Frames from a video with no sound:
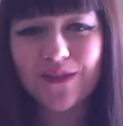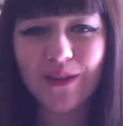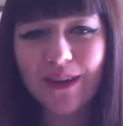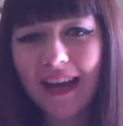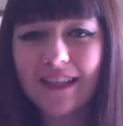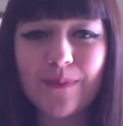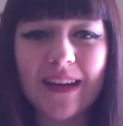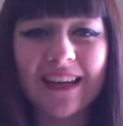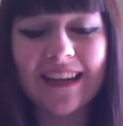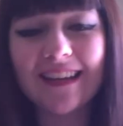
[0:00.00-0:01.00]
Food has
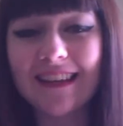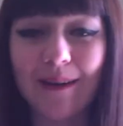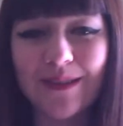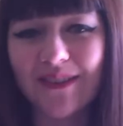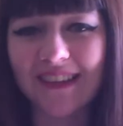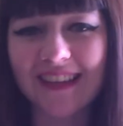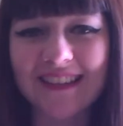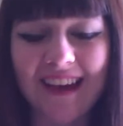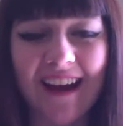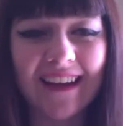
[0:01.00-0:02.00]
been here. That was really
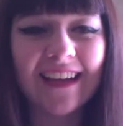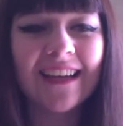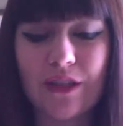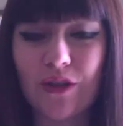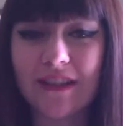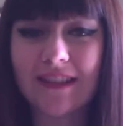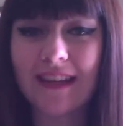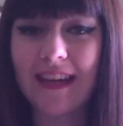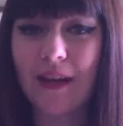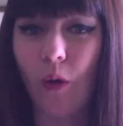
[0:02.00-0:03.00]
exciting. You could
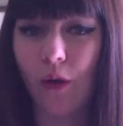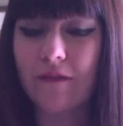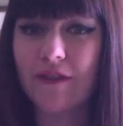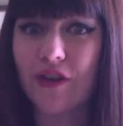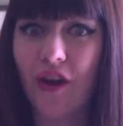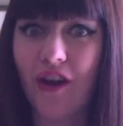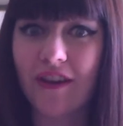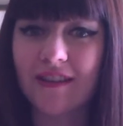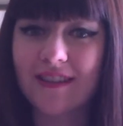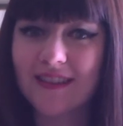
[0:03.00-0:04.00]
see all of the
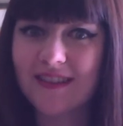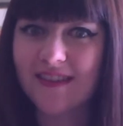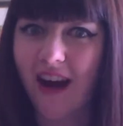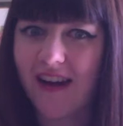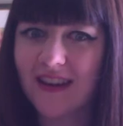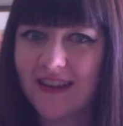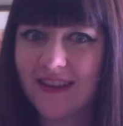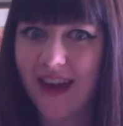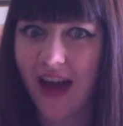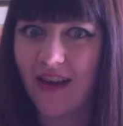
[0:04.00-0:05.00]
nerds starting to
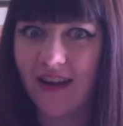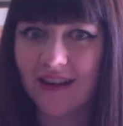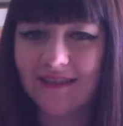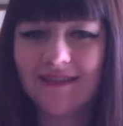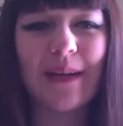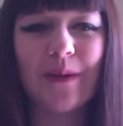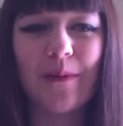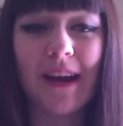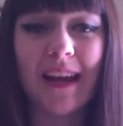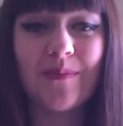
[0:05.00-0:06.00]
gather. And we
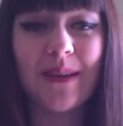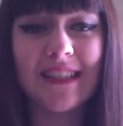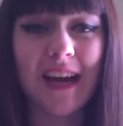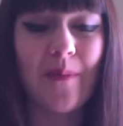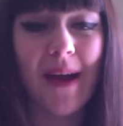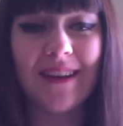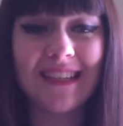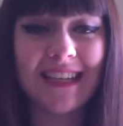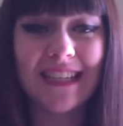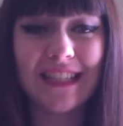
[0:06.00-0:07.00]
went and picked up our
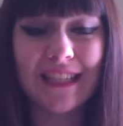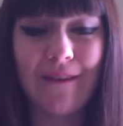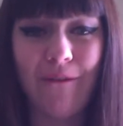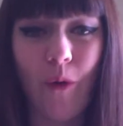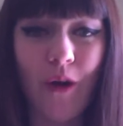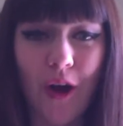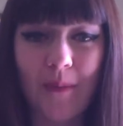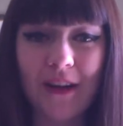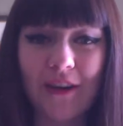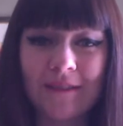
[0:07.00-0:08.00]
tickets for
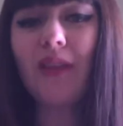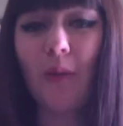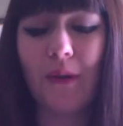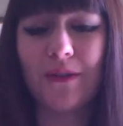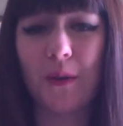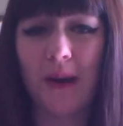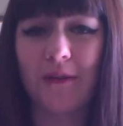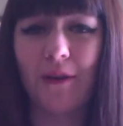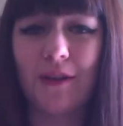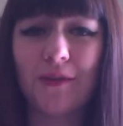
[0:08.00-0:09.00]
Comic-Con. We also went
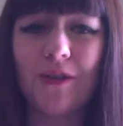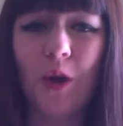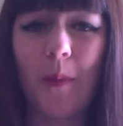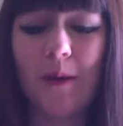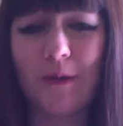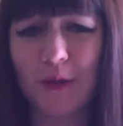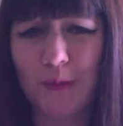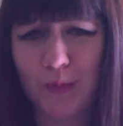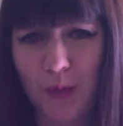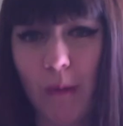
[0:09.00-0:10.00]
grocery shopping, which was
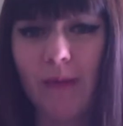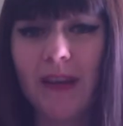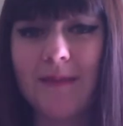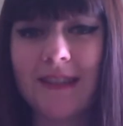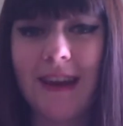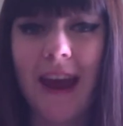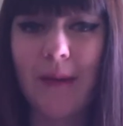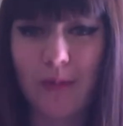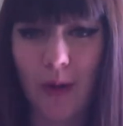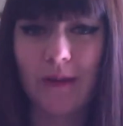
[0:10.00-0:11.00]
probably a mistake.
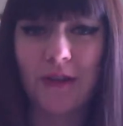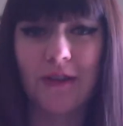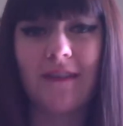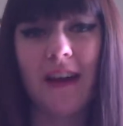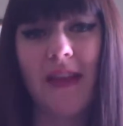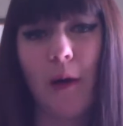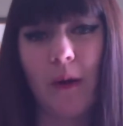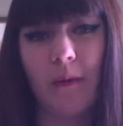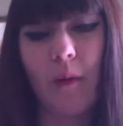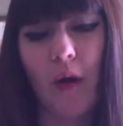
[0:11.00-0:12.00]
Probably should have done that
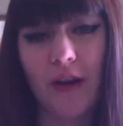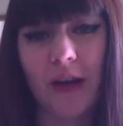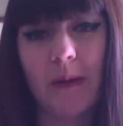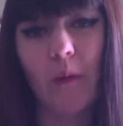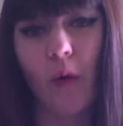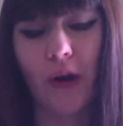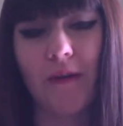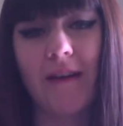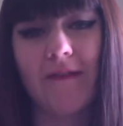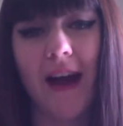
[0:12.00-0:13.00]
when we weren't going to be walking
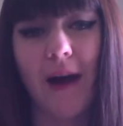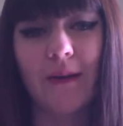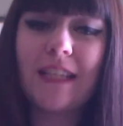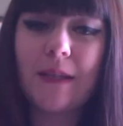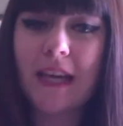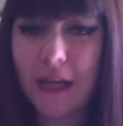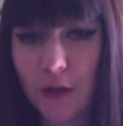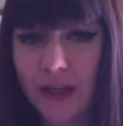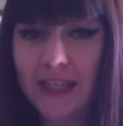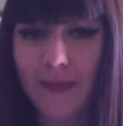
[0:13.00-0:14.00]
around for hours. You get a
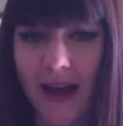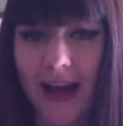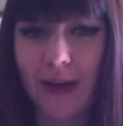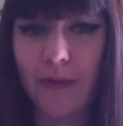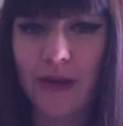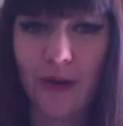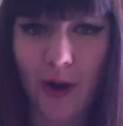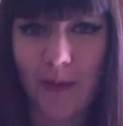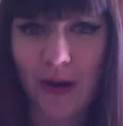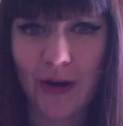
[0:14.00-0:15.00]
goodies bag with your
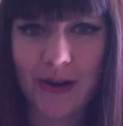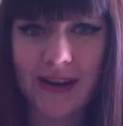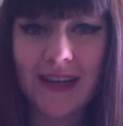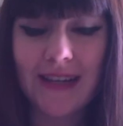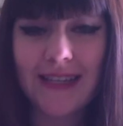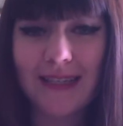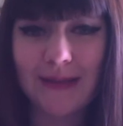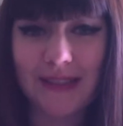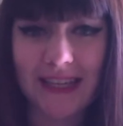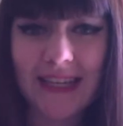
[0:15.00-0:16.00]
Comic-Con
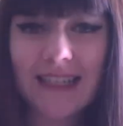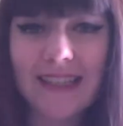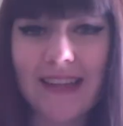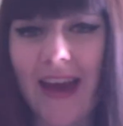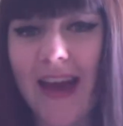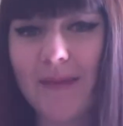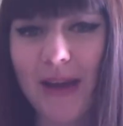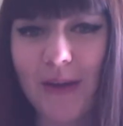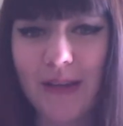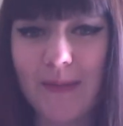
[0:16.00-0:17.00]
ticket, and
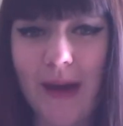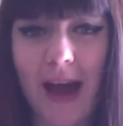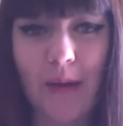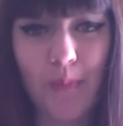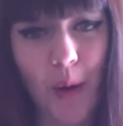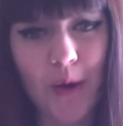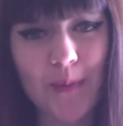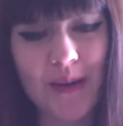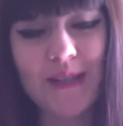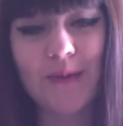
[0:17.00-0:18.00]
my goodies bag broke
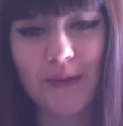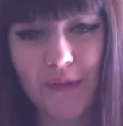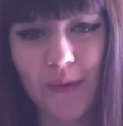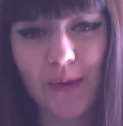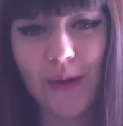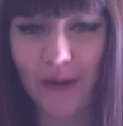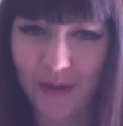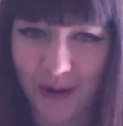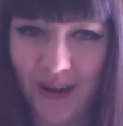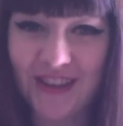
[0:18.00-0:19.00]
because it was full of
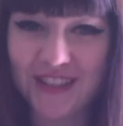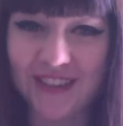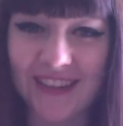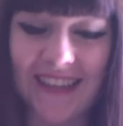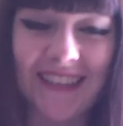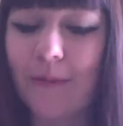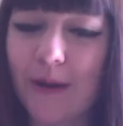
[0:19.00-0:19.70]
groceries.